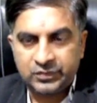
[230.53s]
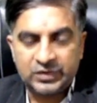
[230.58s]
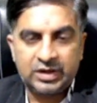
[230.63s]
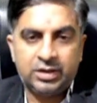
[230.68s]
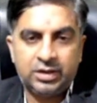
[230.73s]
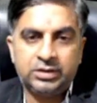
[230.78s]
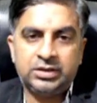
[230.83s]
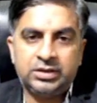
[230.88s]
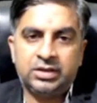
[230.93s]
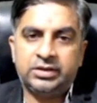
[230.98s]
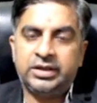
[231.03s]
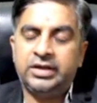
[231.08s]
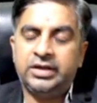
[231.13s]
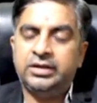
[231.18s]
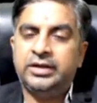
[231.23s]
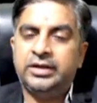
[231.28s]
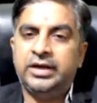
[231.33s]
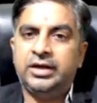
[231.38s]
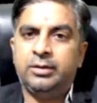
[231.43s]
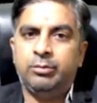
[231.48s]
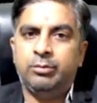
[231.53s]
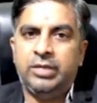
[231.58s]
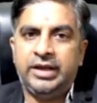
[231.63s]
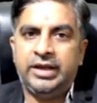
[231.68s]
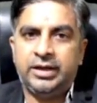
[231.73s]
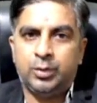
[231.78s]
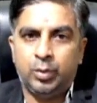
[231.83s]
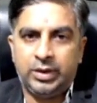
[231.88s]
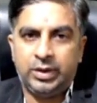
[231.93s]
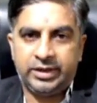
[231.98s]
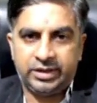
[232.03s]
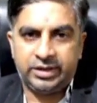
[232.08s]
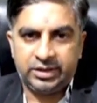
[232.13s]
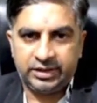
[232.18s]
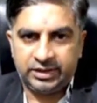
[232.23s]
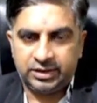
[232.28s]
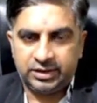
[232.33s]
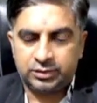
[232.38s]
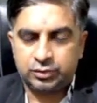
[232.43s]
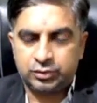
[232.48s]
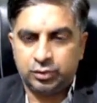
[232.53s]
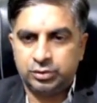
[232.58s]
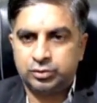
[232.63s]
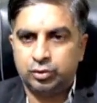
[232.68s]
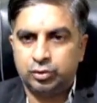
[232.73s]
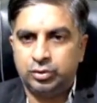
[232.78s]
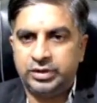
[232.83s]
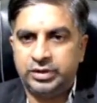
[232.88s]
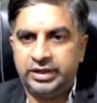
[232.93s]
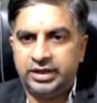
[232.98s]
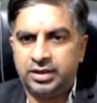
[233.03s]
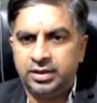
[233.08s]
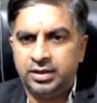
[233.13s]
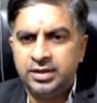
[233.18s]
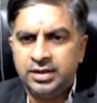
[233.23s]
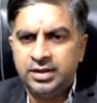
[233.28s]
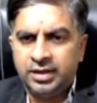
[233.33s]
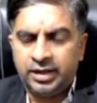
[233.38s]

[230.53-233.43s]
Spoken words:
Other than that, biquadratic is also there,